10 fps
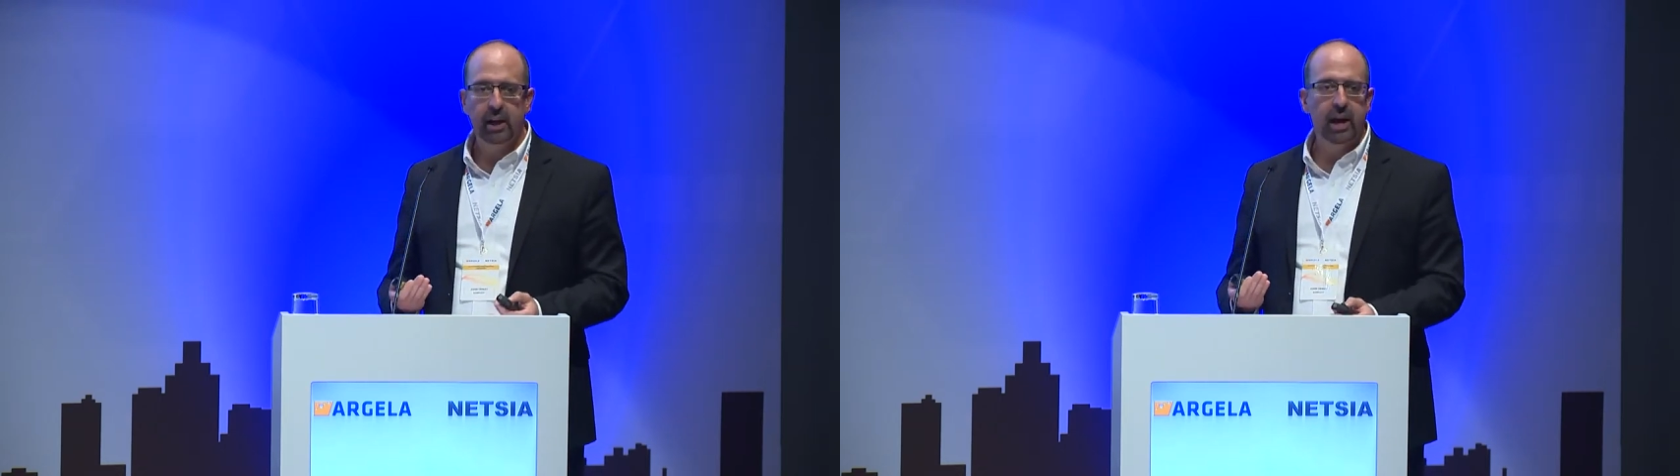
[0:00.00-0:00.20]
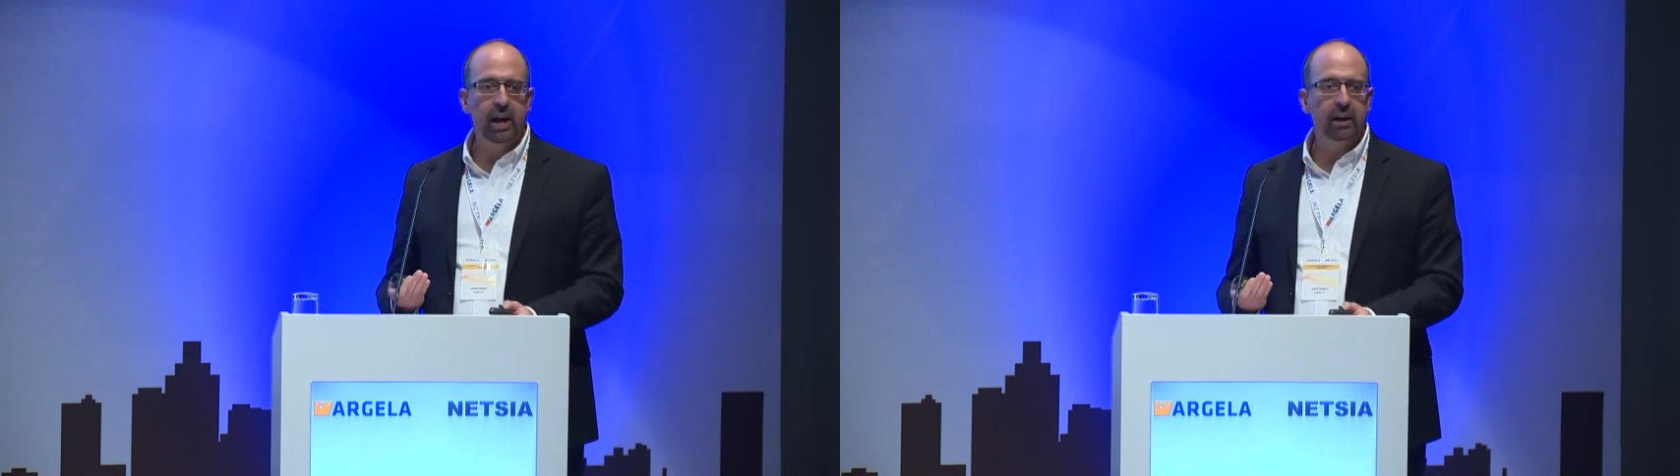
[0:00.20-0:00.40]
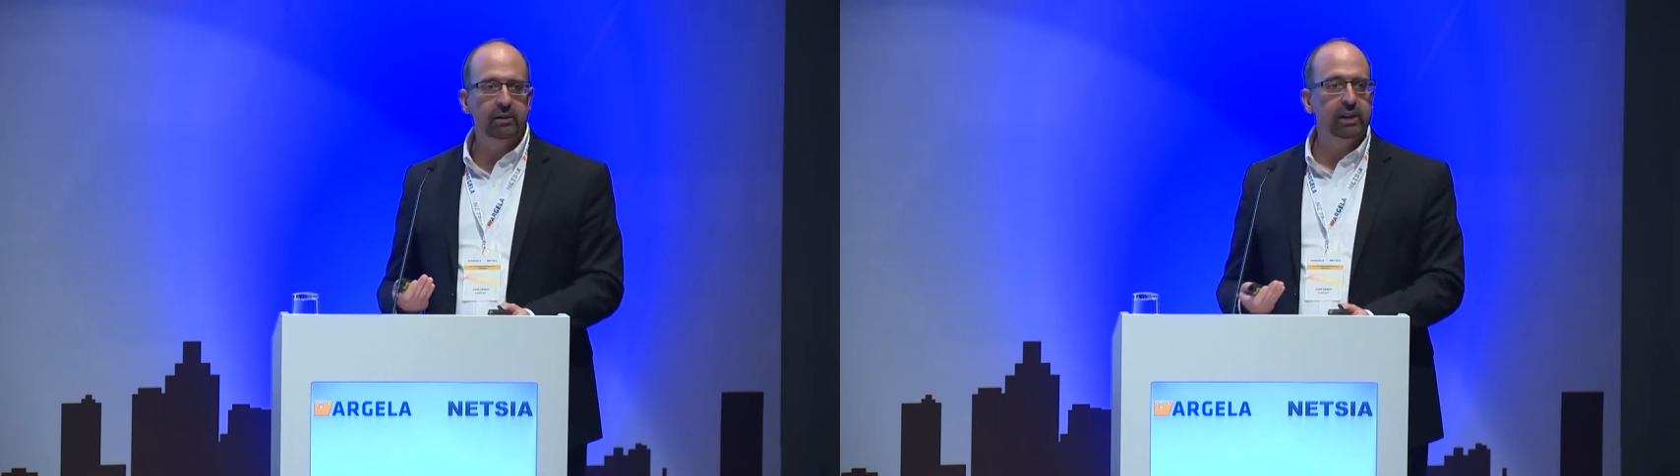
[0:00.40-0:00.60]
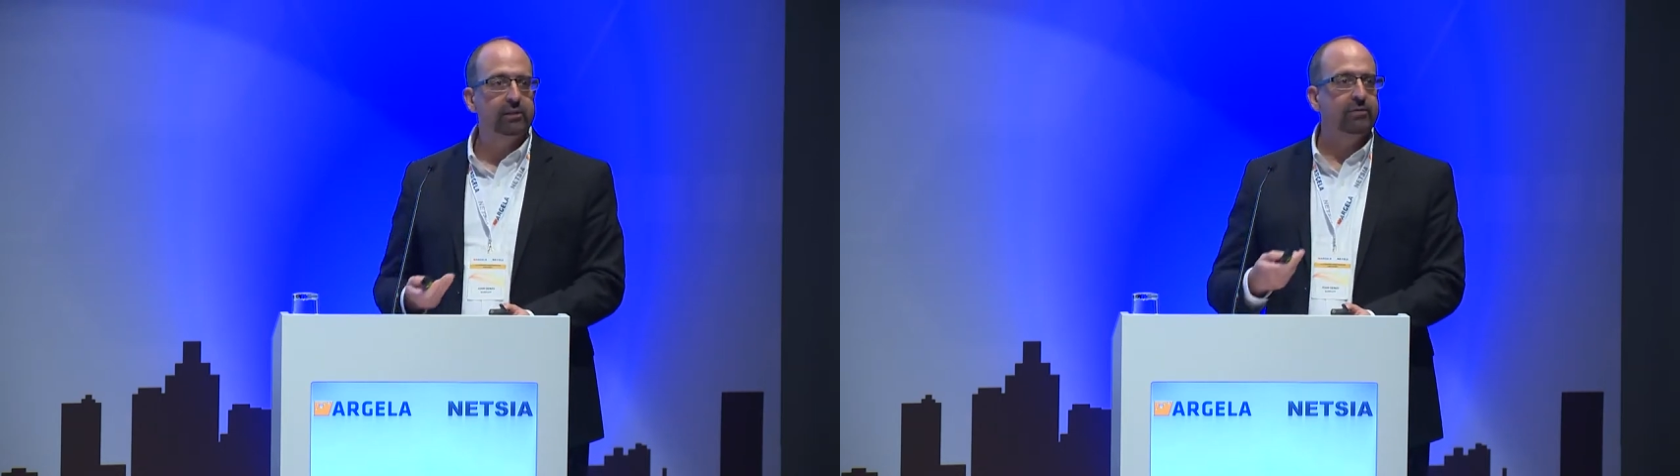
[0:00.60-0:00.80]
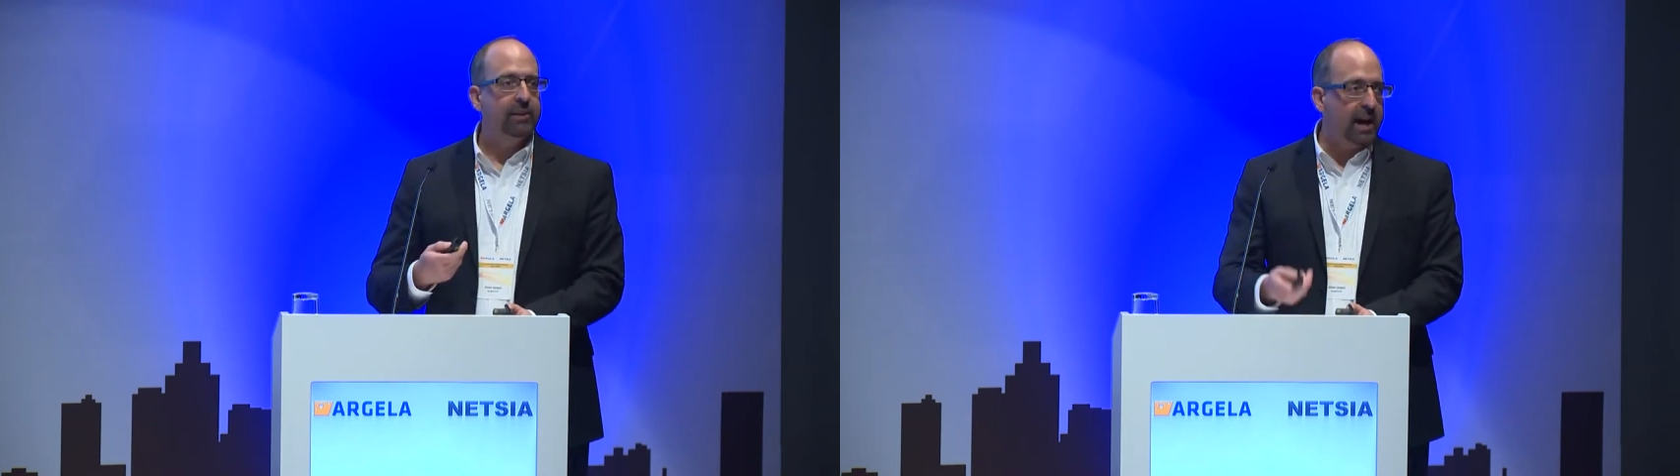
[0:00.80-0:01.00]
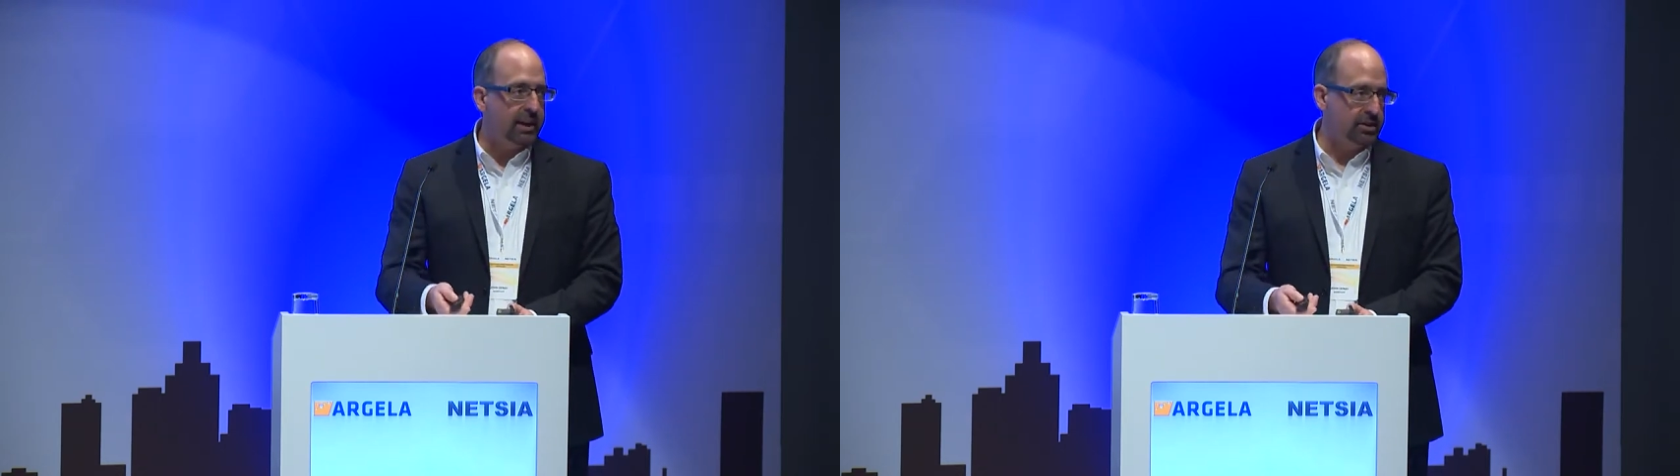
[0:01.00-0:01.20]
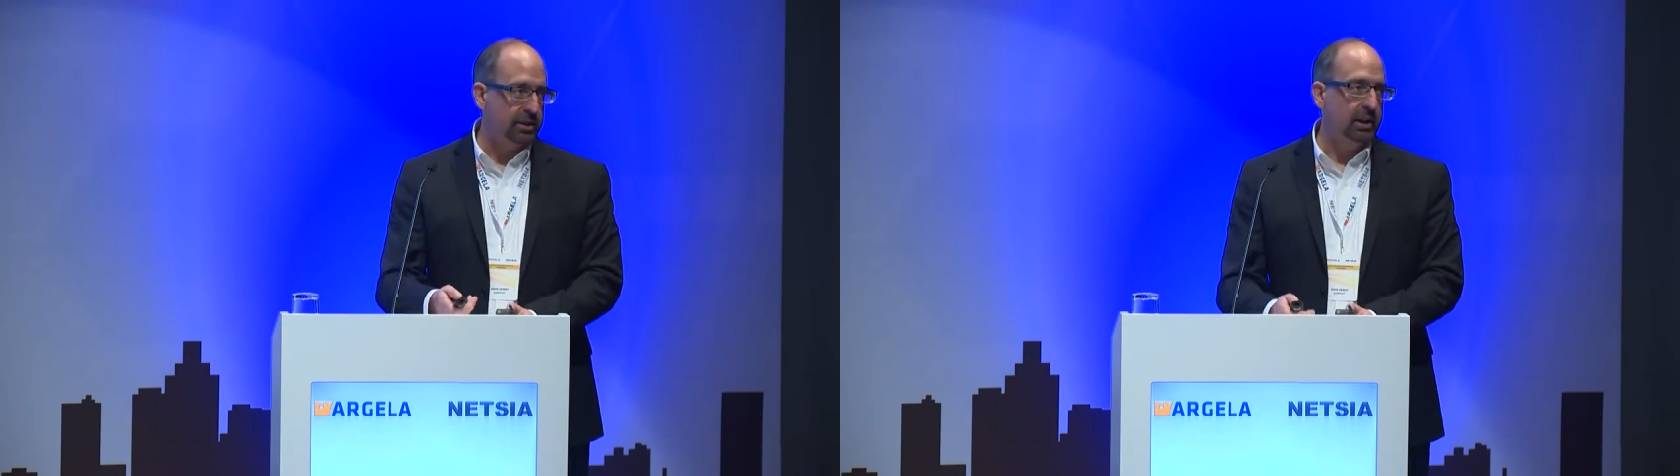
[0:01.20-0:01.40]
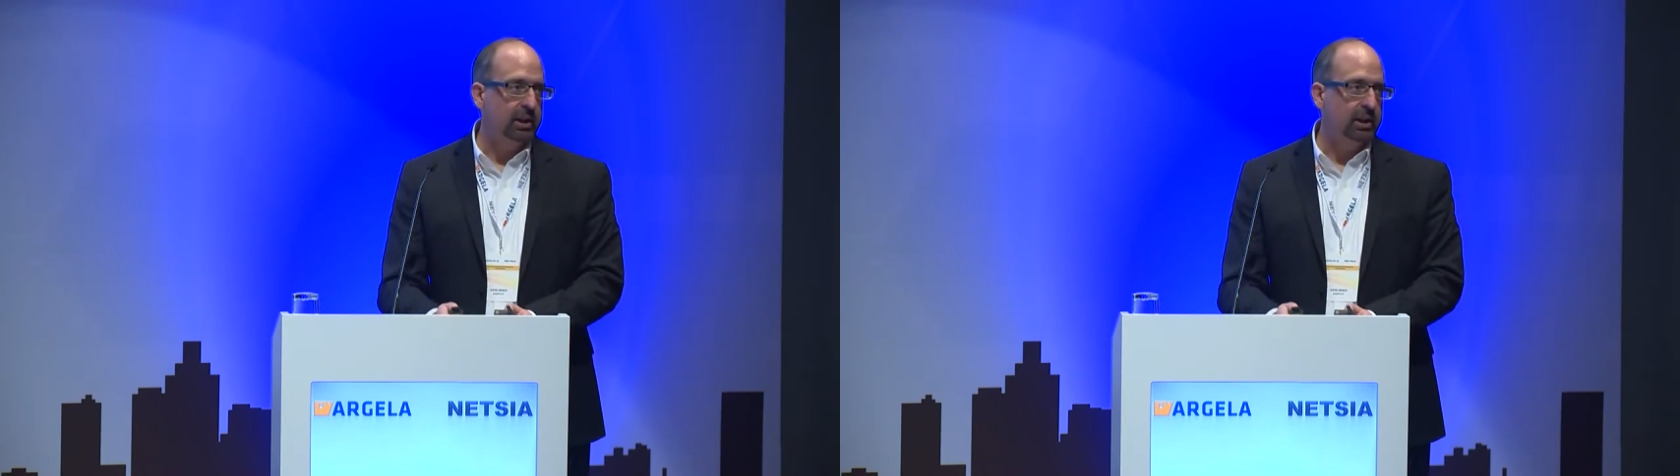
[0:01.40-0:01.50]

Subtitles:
and invest